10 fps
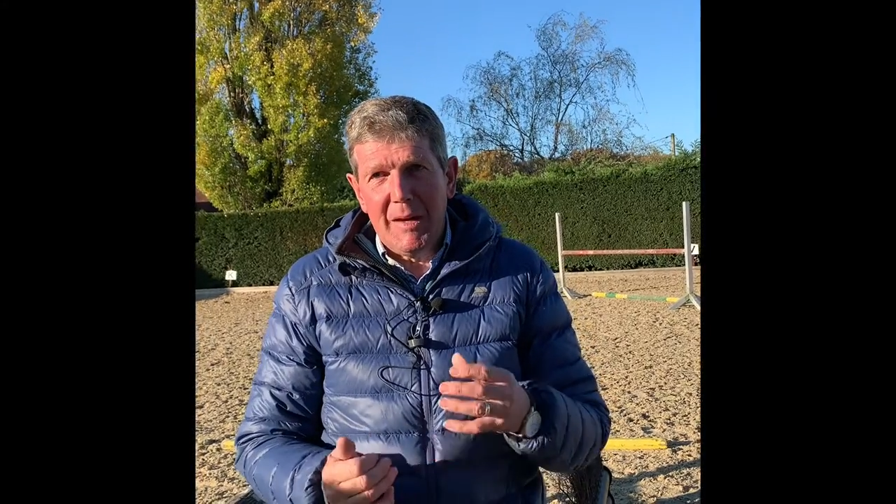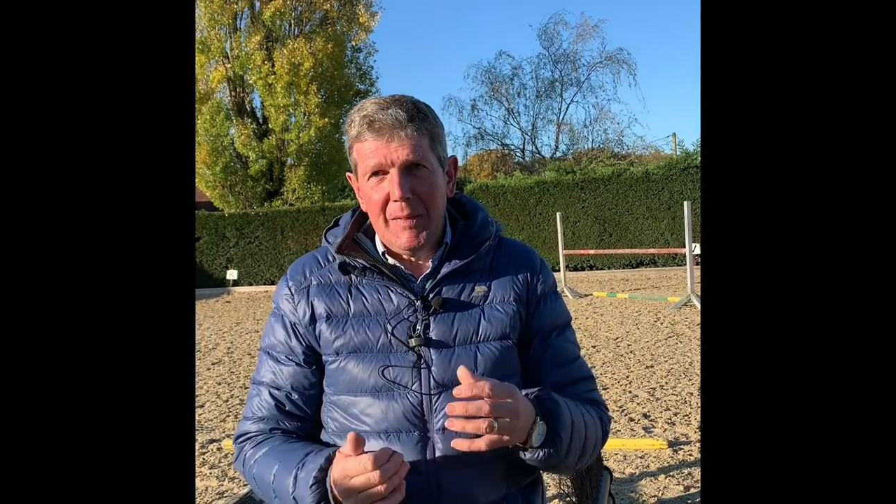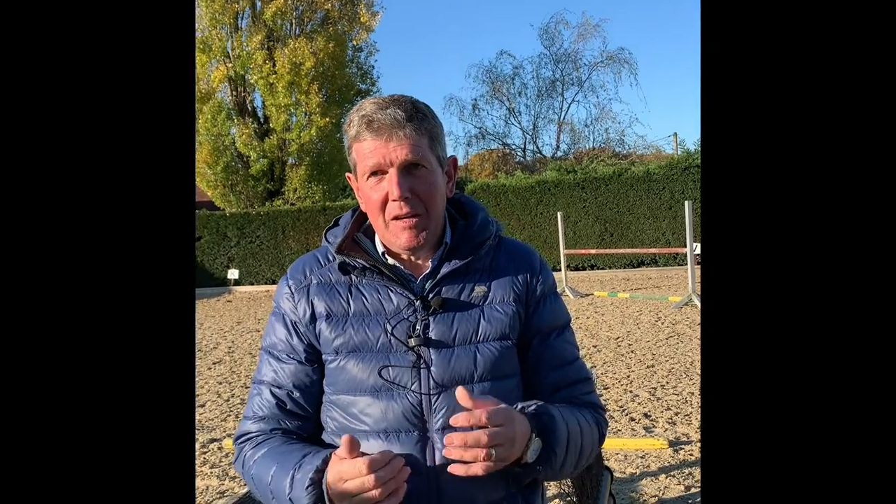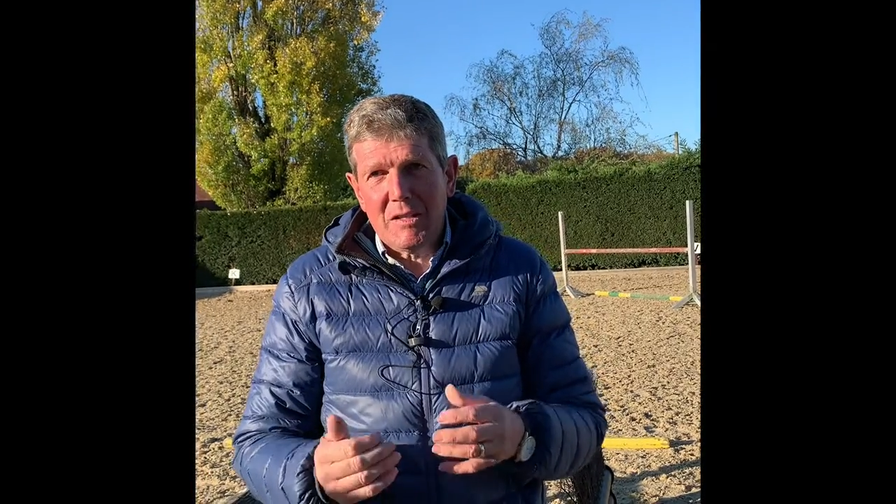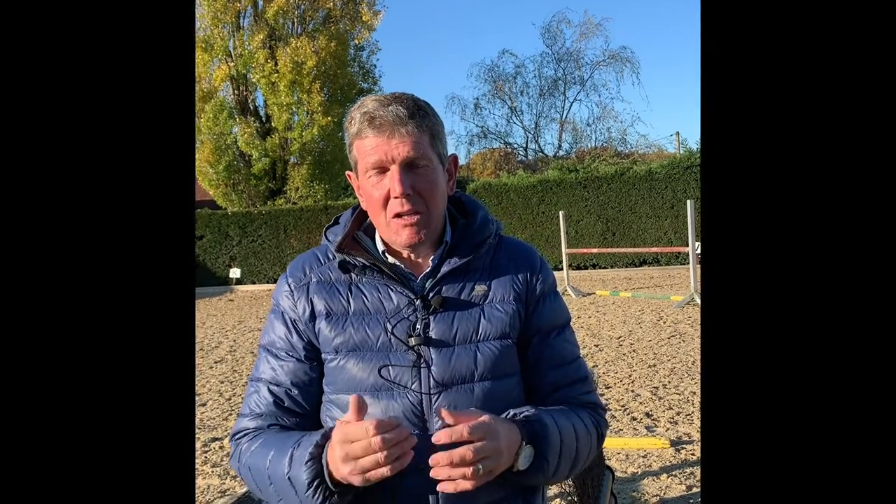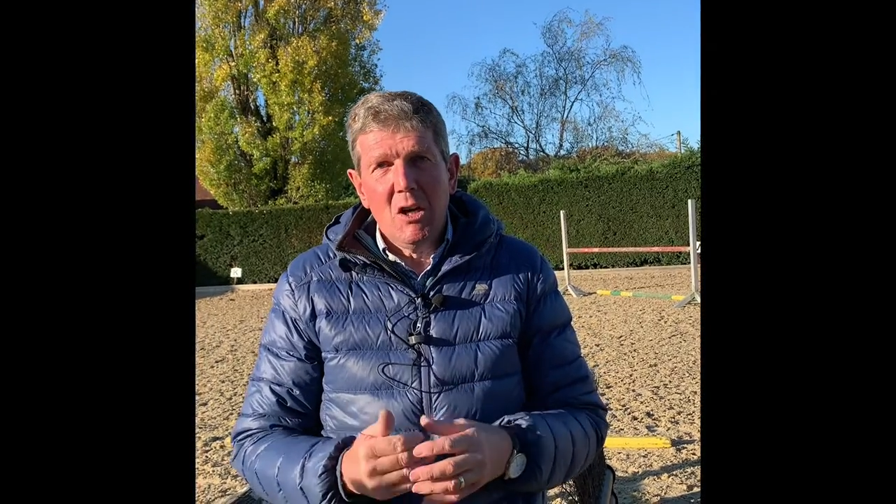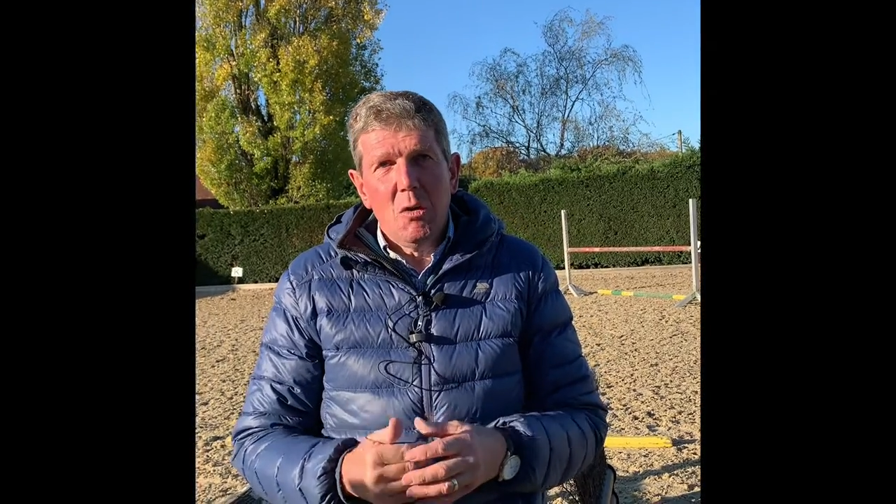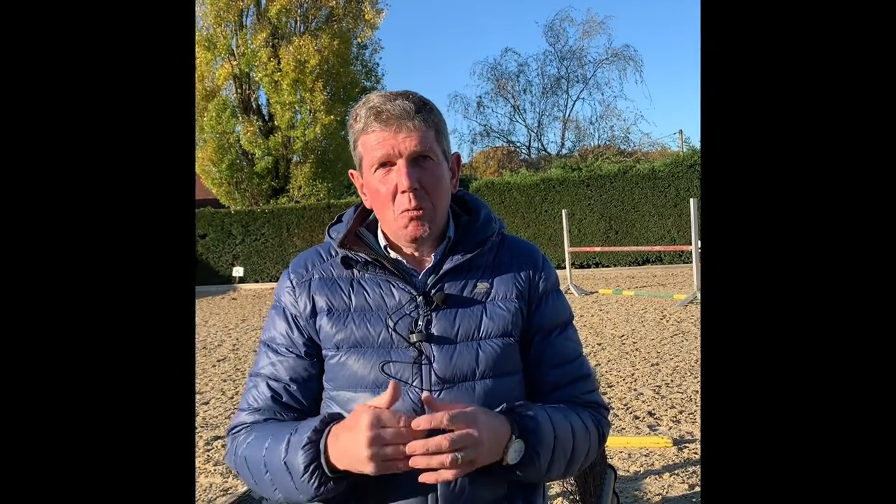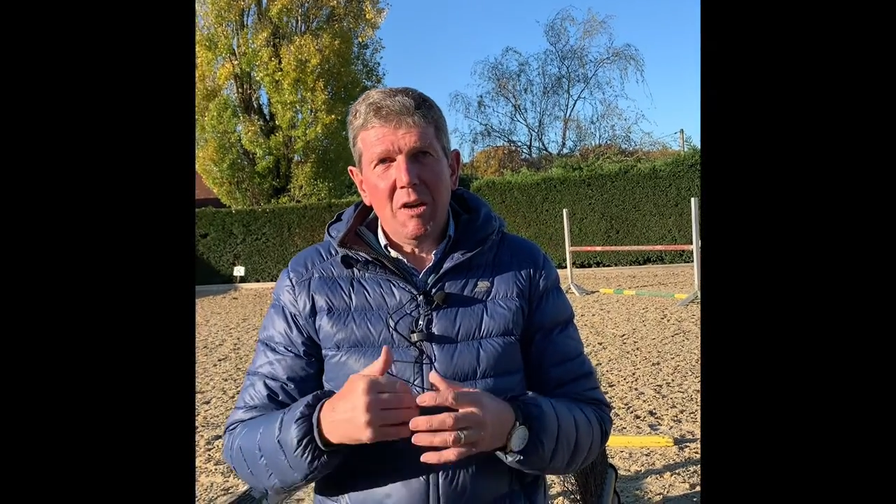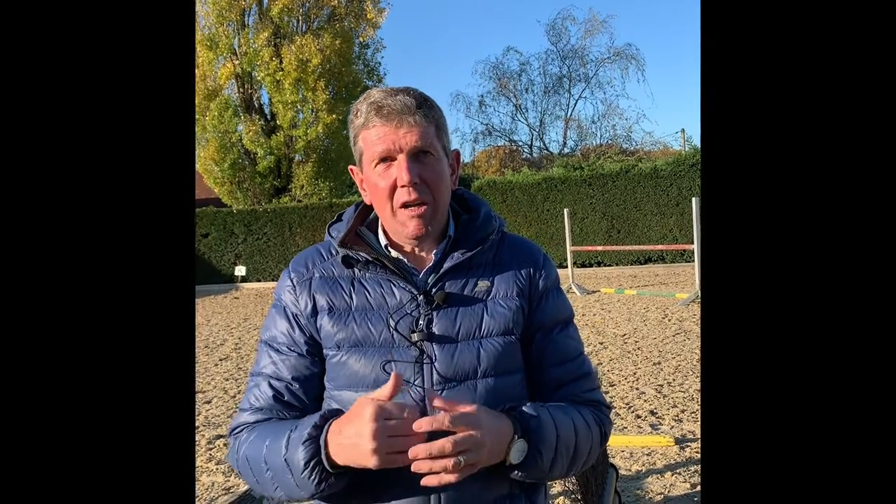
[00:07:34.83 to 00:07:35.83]
And that's
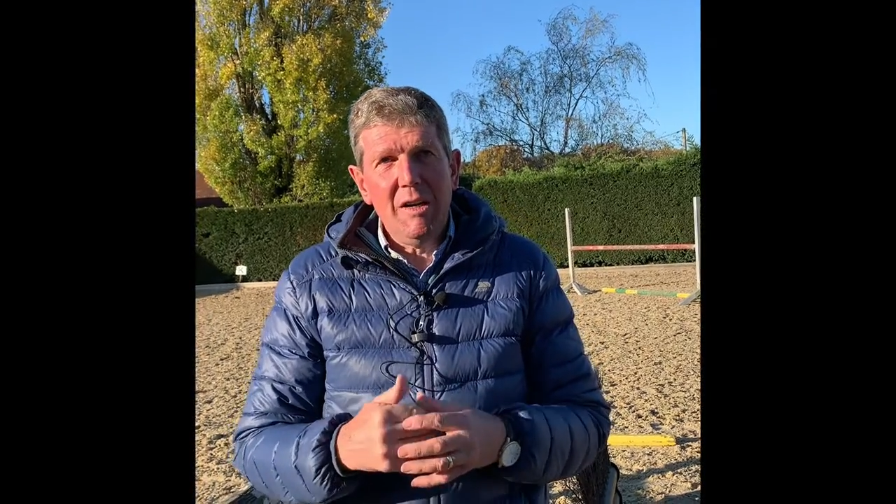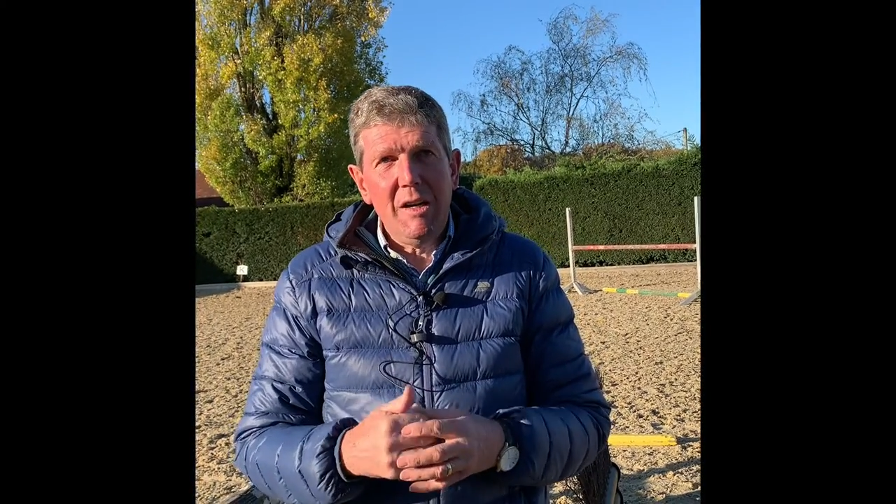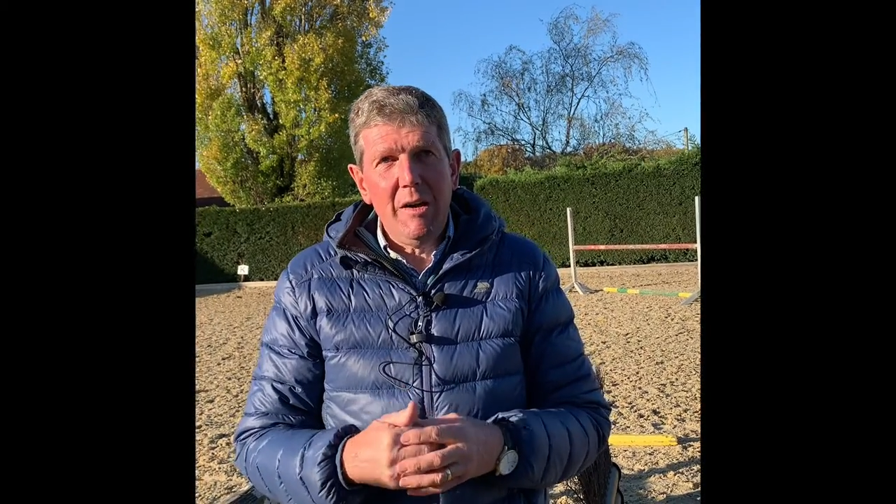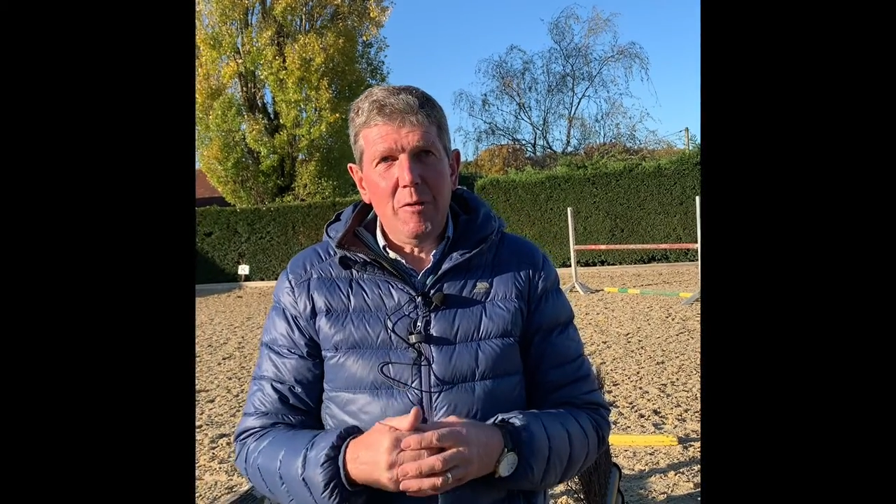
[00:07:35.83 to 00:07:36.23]
what I love